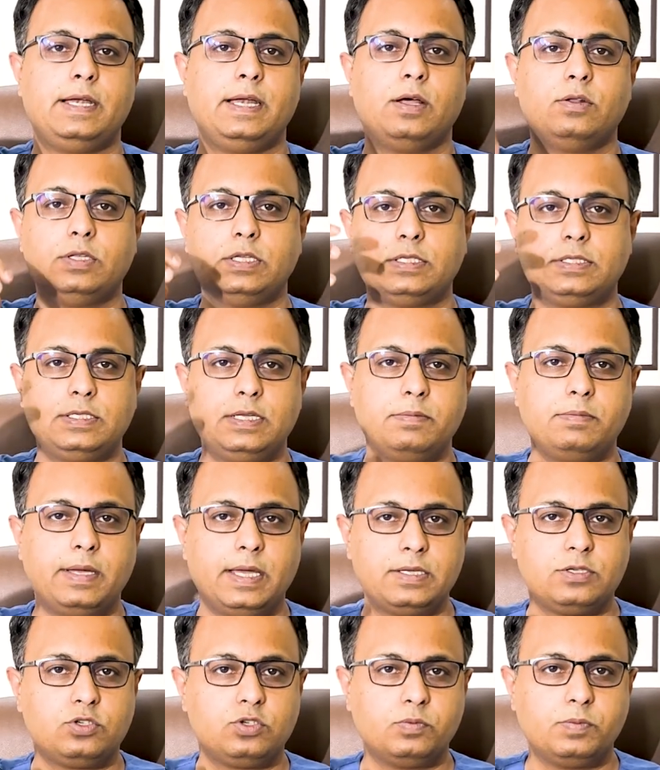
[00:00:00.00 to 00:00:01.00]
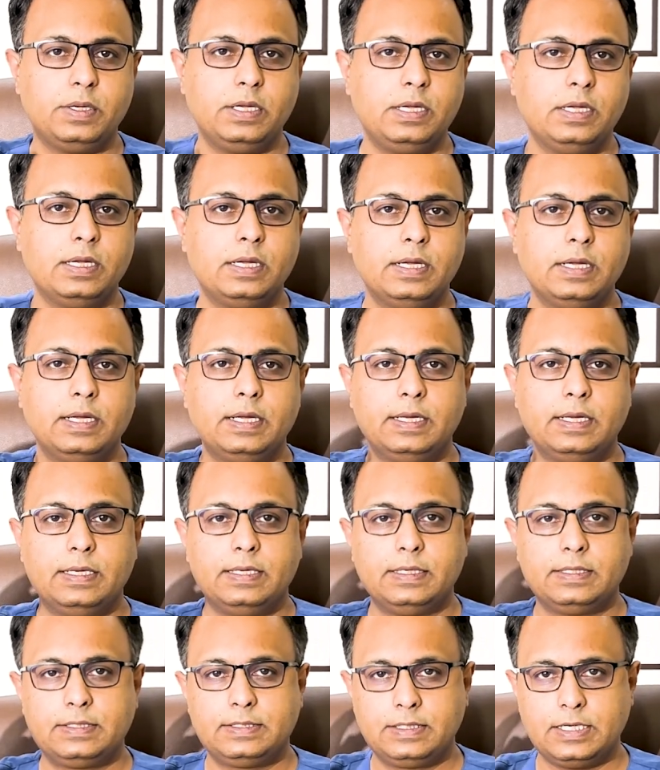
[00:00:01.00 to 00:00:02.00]
Now the stem has to be
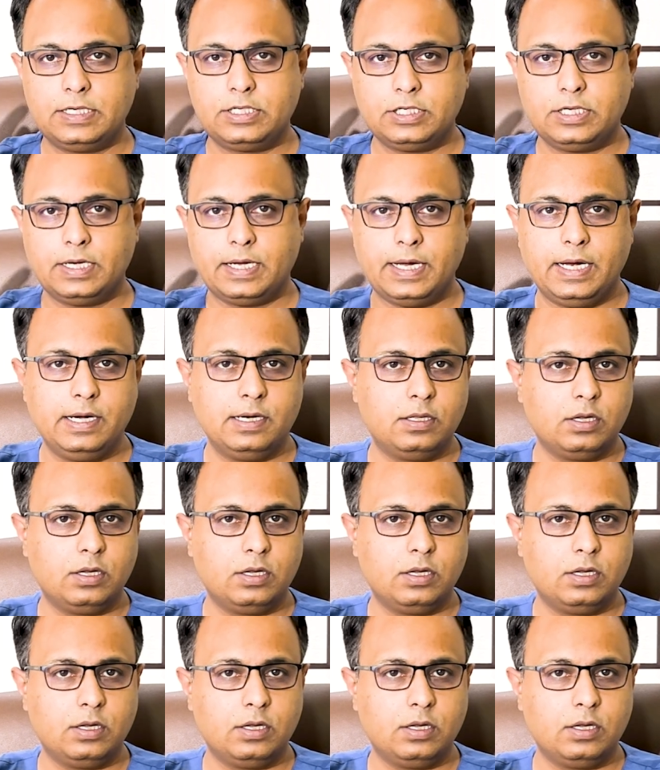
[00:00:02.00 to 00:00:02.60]
such kind,